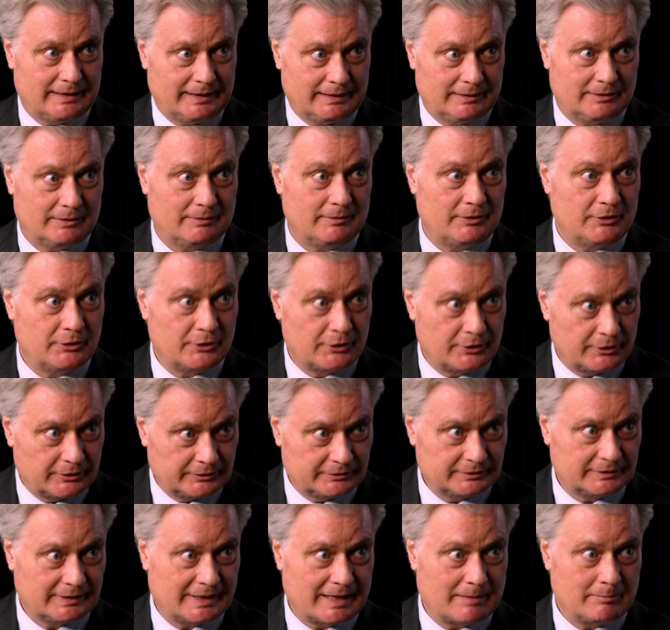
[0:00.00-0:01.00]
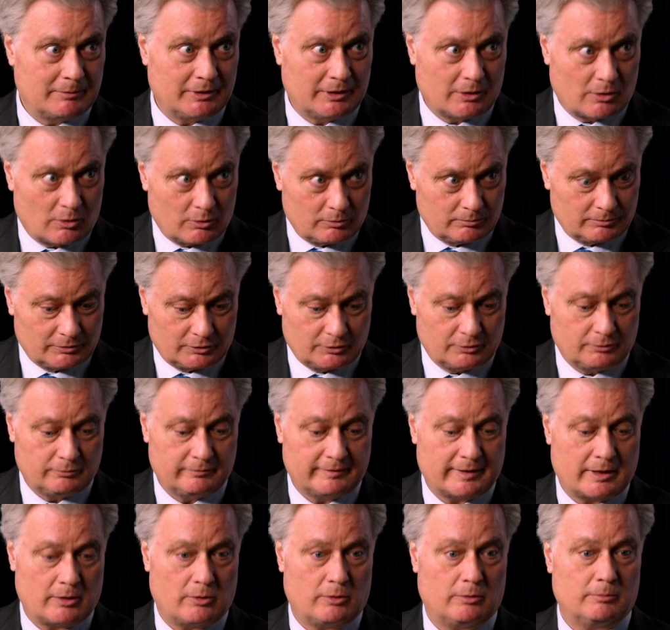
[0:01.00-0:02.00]
need a nurse coming home to
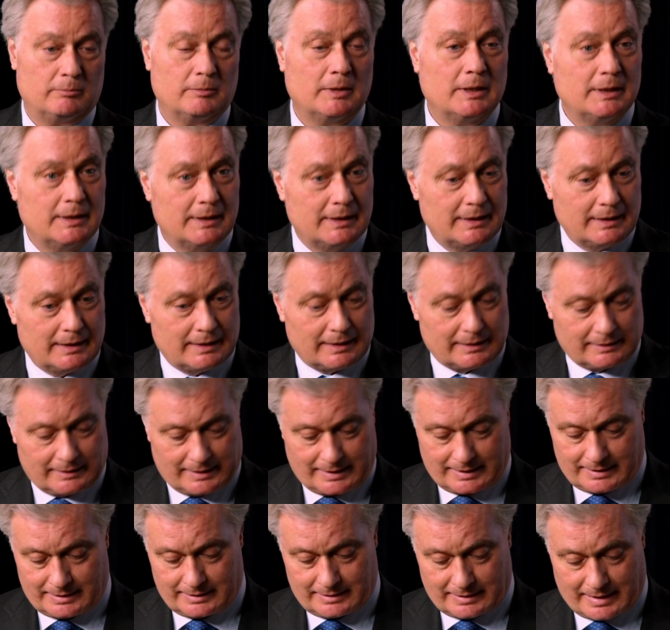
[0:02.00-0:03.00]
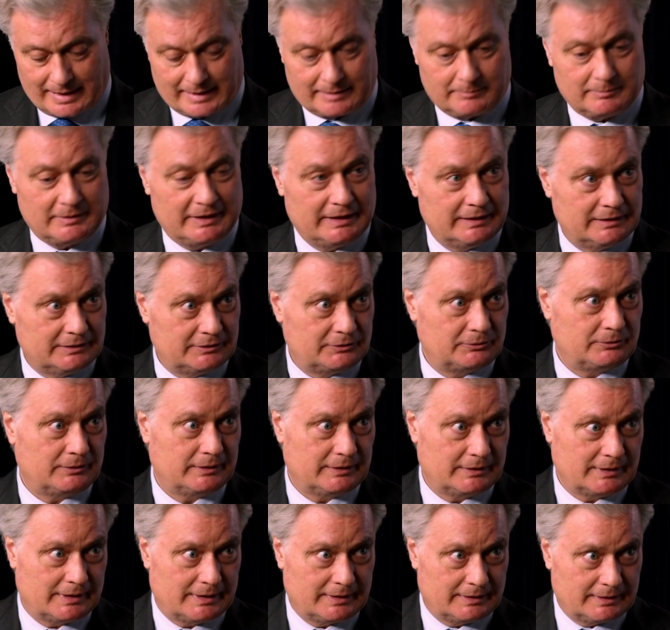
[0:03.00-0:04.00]
their home, and administer
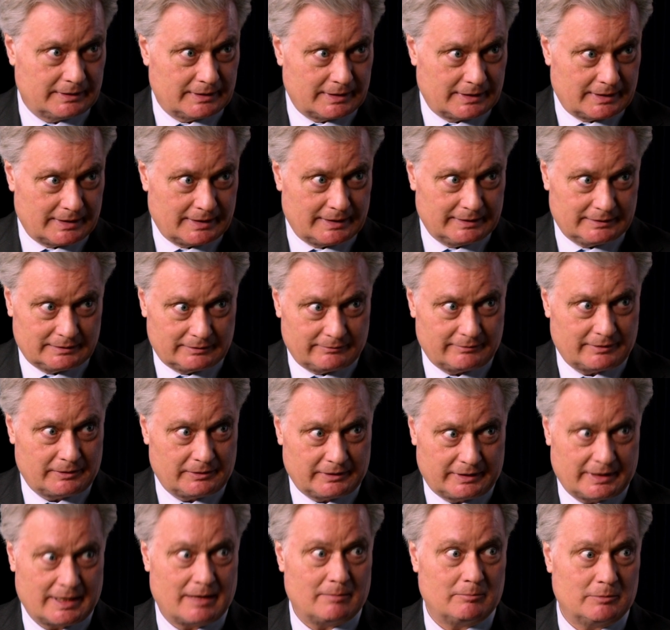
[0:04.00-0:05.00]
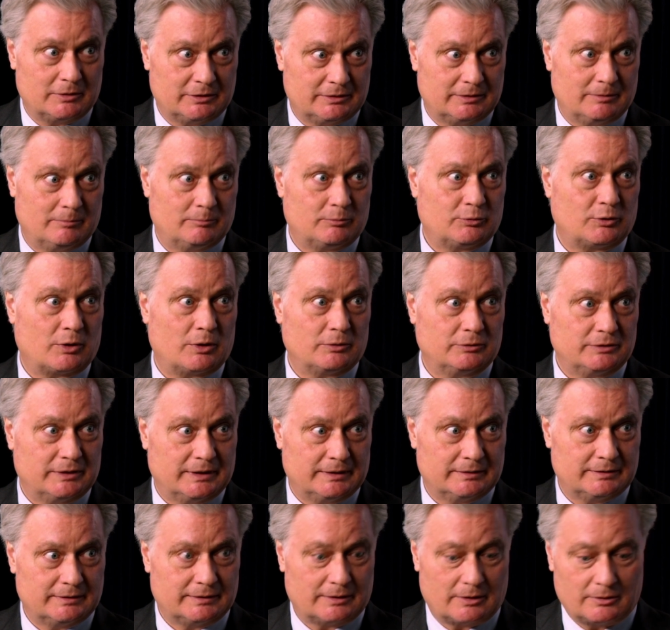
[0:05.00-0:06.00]
it. And it's a very cumbersome
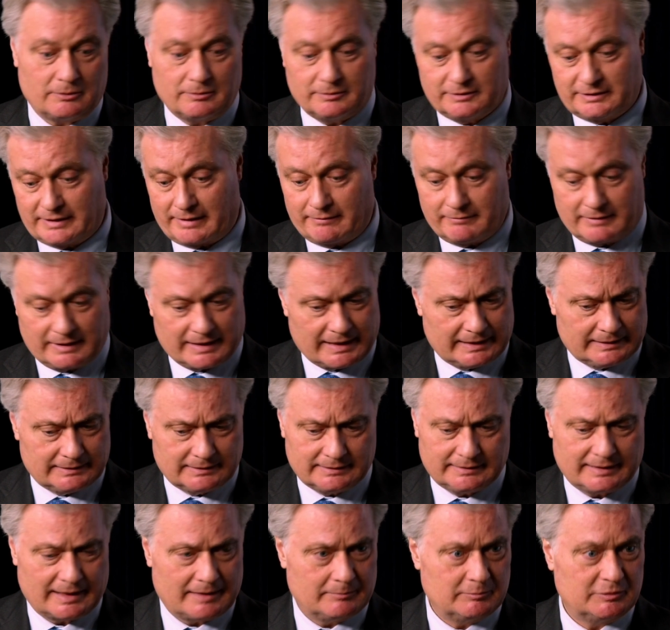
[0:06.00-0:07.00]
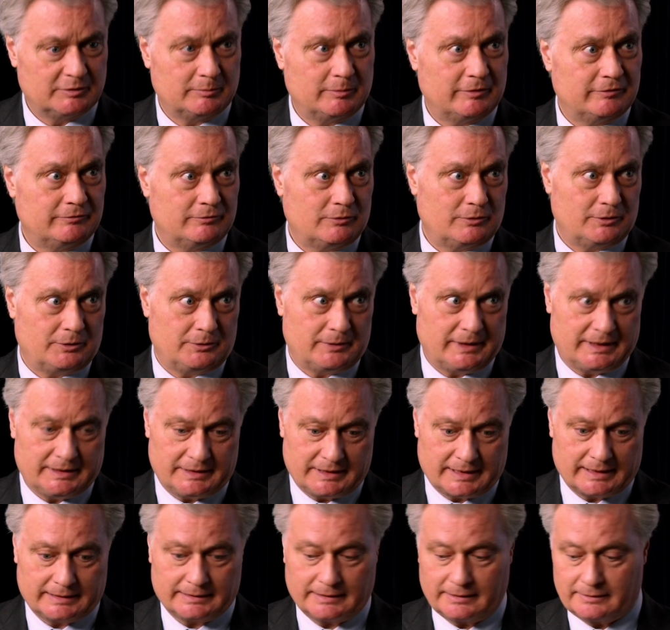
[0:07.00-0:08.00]
process, so 7-8 steps before you
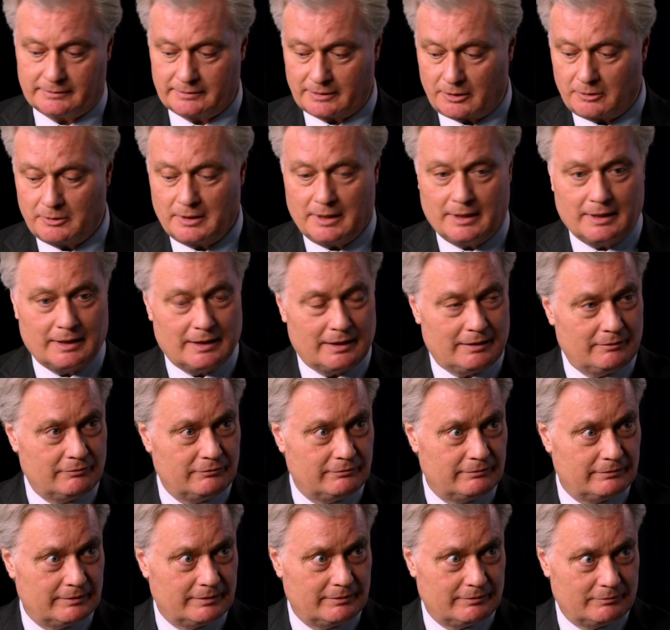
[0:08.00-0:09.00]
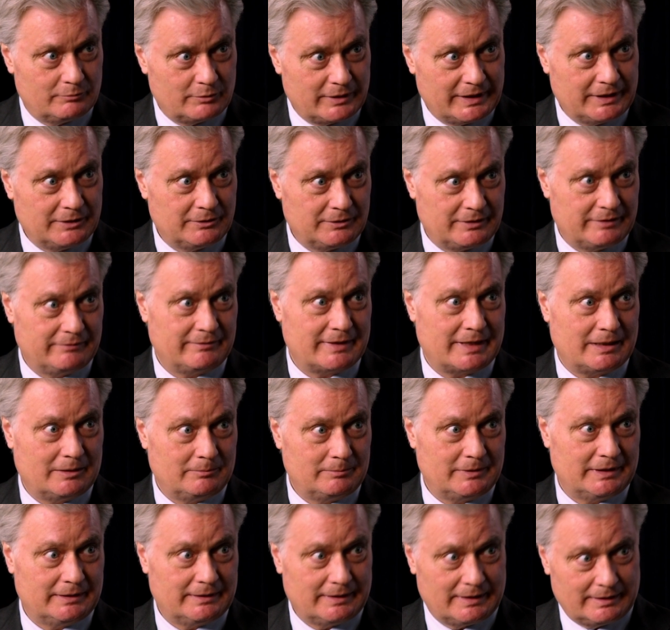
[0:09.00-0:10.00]
inject it. So if we could
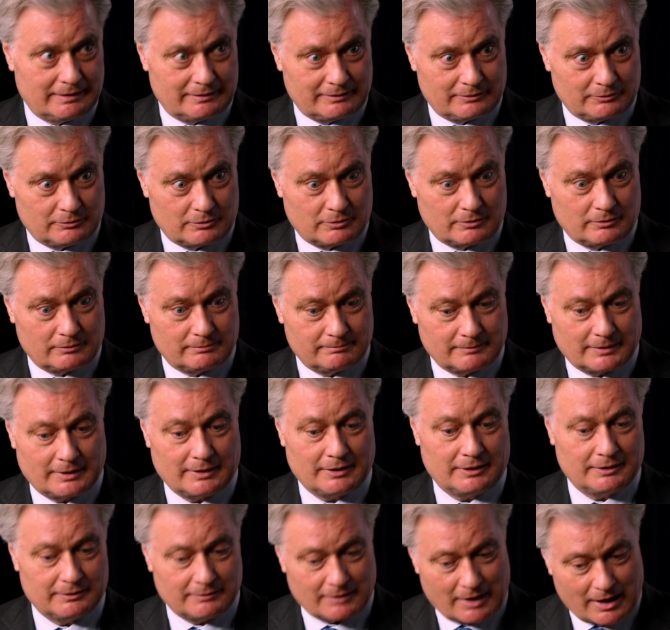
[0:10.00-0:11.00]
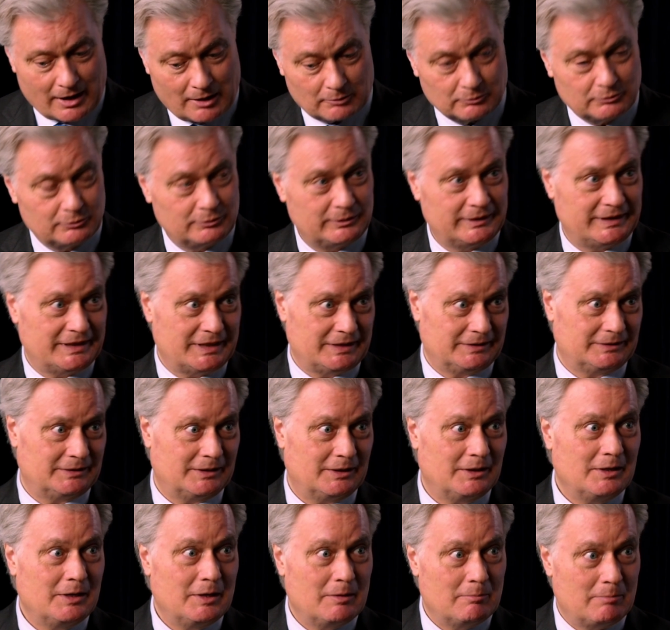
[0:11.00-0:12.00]
develop it into an
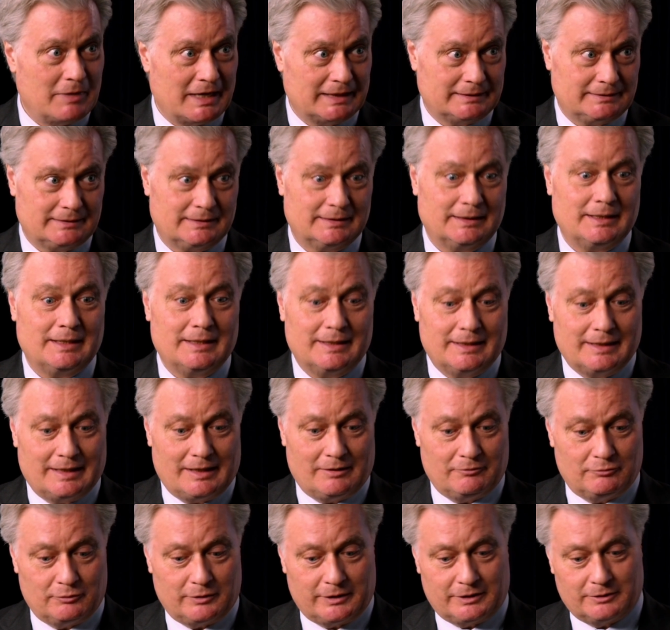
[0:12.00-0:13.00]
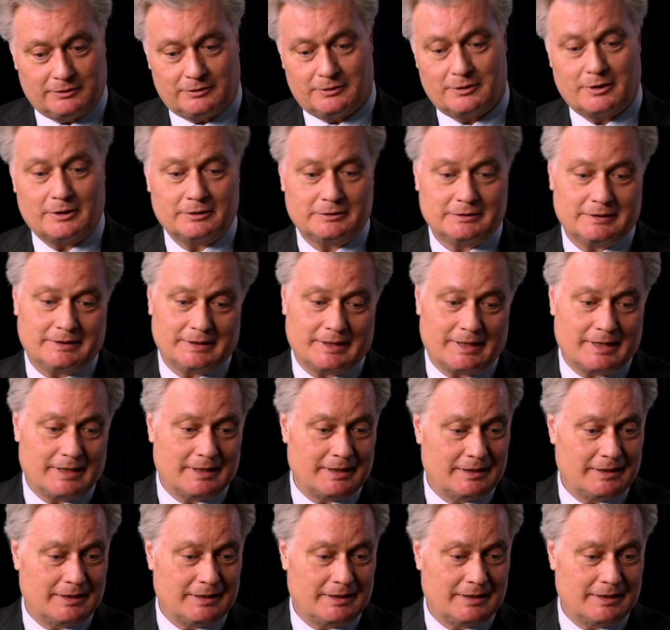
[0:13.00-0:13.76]
auto-injector, but if we could not,